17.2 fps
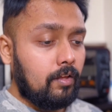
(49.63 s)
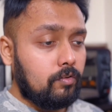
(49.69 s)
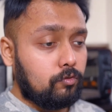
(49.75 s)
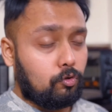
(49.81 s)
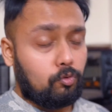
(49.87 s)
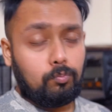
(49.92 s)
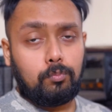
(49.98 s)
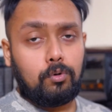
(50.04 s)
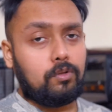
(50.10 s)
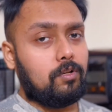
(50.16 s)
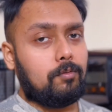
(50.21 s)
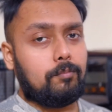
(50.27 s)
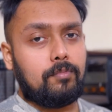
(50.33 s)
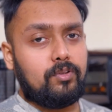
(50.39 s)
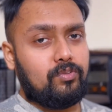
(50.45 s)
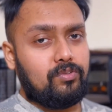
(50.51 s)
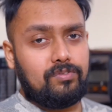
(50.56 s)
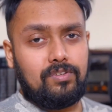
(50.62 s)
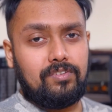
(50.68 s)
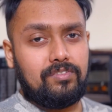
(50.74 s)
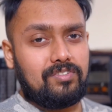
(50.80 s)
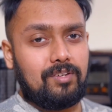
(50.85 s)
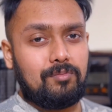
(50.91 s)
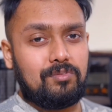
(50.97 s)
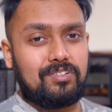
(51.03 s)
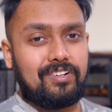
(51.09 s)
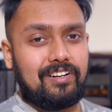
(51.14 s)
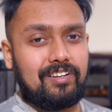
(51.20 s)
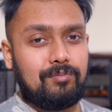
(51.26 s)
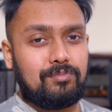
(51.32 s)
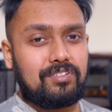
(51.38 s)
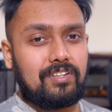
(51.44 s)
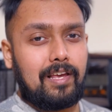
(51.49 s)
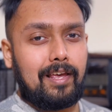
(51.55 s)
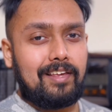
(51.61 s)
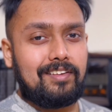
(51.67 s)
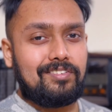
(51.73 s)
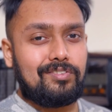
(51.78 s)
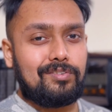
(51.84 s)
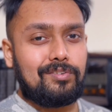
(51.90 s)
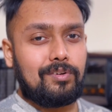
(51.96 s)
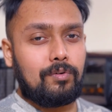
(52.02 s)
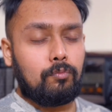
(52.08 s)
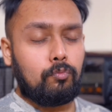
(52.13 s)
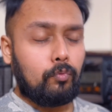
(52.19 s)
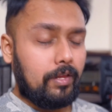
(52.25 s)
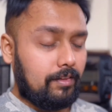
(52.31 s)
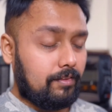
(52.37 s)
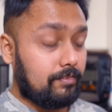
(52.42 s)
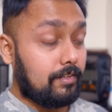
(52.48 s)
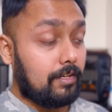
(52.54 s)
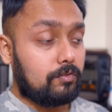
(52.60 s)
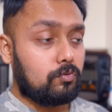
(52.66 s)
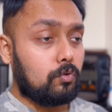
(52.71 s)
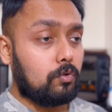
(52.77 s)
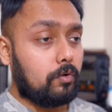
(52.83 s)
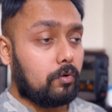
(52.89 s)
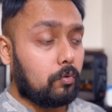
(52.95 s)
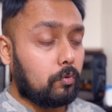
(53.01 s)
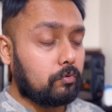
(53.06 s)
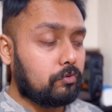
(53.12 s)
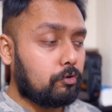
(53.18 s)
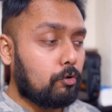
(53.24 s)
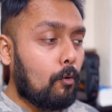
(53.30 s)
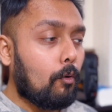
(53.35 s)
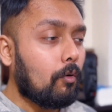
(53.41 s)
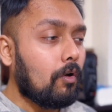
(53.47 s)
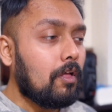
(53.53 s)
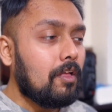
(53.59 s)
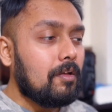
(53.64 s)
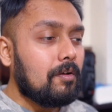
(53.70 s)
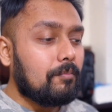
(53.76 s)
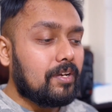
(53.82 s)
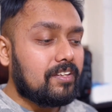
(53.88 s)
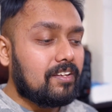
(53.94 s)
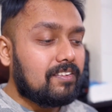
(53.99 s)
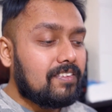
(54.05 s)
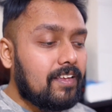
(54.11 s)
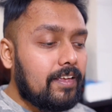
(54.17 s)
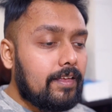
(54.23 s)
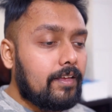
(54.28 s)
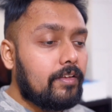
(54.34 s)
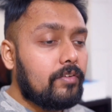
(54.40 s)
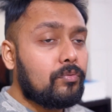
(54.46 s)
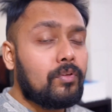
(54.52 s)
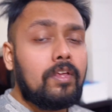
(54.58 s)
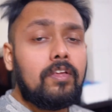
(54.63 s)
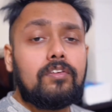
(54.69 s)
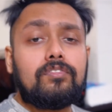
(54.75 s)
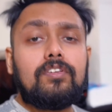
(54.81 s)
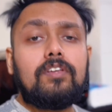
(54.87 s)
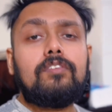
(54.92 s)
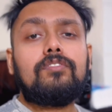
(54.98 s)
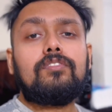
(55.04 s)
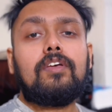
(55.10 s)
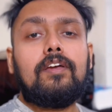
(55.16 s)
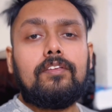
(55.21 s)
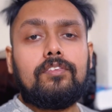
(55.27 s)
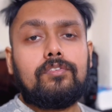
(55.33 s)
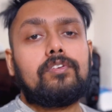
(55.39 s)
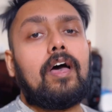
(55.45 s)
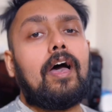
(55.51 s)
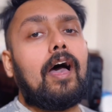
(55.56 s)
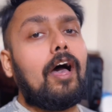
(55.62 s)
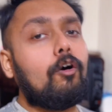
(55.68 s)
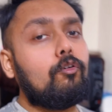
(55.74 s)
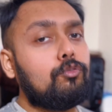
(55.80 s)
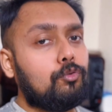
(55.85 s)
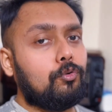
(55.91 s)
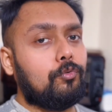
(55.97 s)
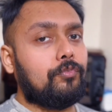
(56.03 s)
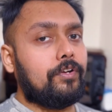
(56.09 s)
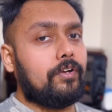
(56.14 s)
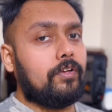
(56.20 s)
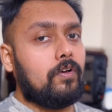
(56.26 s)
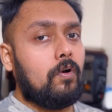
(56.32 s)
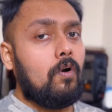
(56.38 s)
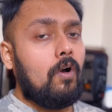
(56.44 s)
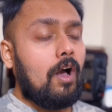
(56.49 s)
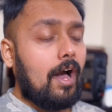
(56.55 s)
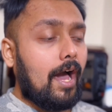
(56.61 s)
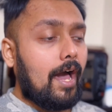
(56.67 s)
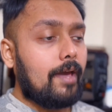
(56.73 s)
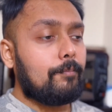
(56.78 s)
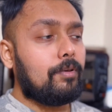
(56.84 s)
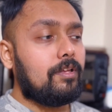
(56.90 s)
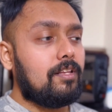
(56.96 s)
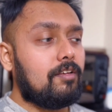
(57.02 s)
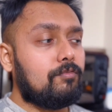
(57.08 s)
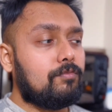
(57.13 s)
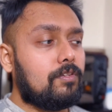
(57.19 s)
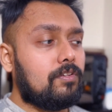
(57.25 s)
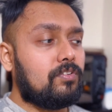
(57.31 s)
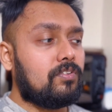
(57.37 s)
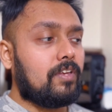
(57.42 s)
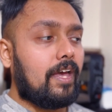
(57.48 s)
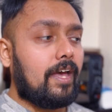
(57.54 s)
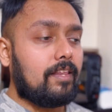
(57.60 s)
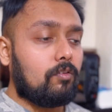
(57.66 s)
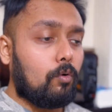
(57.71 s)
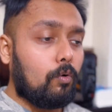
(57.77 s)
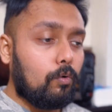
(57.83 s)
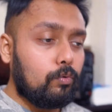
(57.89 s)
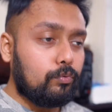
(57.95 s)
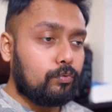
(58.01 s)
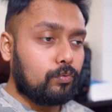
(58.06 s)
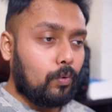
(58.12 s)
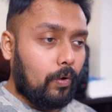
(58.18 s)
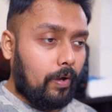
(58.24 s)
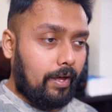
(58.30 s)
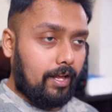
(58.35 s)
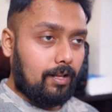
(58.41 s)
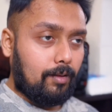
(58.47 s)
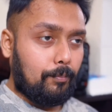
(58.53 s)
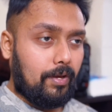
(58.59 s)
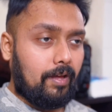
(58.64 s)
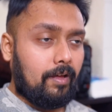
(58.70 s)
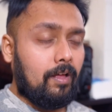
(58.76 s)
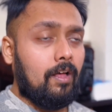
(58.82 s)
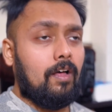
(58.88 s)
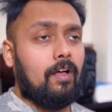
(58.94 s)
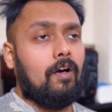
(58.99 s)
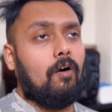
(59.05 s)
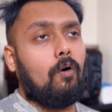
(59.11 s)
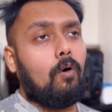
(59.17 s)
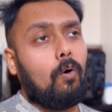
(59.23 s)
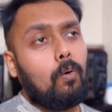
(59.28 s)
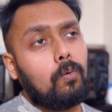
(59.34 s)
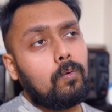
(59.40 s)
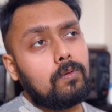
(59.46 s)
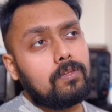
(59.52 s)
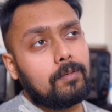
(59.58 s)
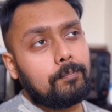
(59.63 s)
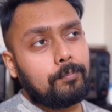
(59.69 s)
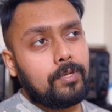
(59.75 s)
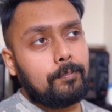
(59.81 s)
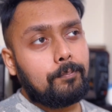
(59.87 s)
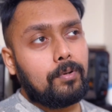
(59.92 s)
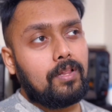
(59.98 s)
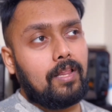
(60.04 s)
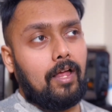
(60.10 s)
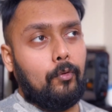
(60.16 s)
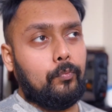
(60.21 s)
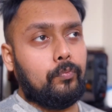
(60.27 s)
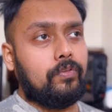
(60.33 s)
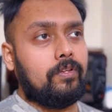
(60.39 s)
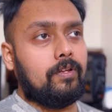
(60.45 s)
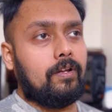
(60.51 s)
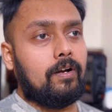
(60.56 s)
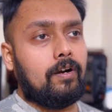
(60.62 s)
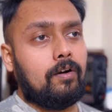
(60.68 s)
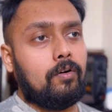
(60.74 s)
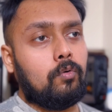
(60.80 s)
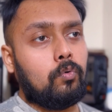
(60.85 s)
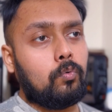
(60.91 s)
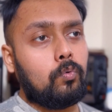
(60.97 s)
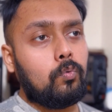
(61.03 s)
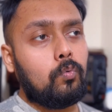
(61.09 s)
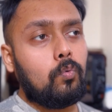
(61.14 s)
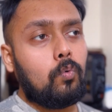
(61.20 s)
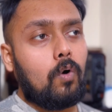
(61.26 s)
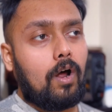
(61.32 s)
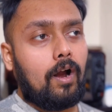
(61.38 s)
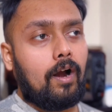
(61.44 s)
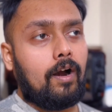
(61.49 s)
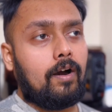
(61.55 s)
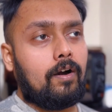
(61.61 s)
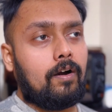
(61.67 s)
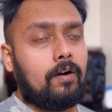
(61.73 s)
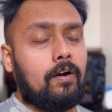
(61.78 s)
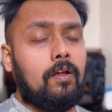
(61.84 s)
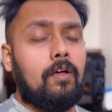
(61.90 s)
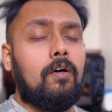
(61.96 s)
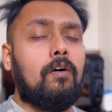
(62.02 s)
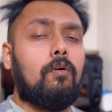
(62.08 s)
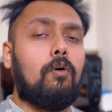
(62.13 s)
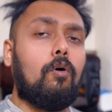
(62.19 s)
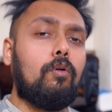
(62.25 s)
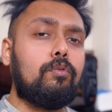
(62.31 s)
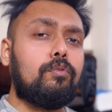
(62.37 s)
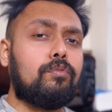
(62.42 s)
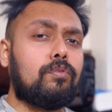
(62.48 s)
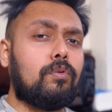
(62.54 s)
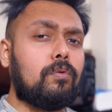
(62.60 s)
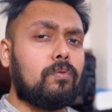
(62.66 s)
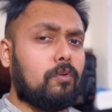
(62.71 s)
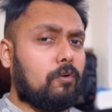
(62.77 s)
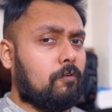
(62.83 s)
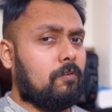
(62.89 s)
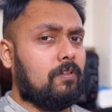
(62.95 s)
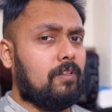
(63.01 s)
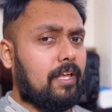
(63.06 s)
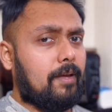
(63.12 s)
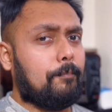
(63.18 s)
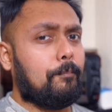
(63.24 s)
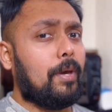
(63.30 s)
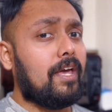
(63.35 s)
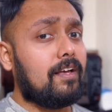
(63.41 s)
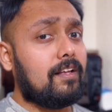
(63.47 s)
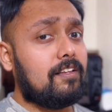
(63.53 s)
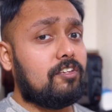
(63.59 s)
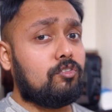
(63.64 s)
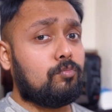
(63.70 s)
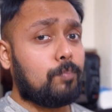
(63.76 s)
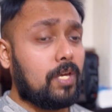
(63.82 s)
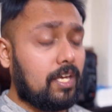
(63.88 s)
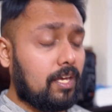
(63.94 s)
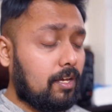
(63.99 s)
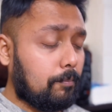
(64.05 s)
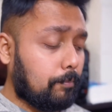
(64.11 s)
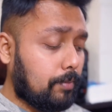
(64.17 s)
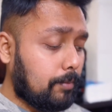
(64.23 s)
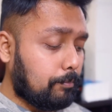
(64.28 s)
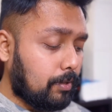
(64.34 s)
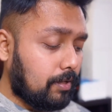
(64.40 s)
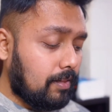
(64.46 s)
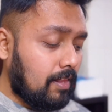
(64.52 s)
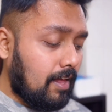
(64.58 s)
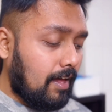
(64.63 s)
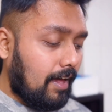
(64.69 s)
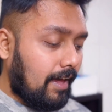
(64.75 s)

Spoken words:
don't bother much since I'm circumcised. Well, that's not a good joke, but the thing is, since it's a how-to video, I believe this can also help all the people out there who are also not like Bengali speaking people.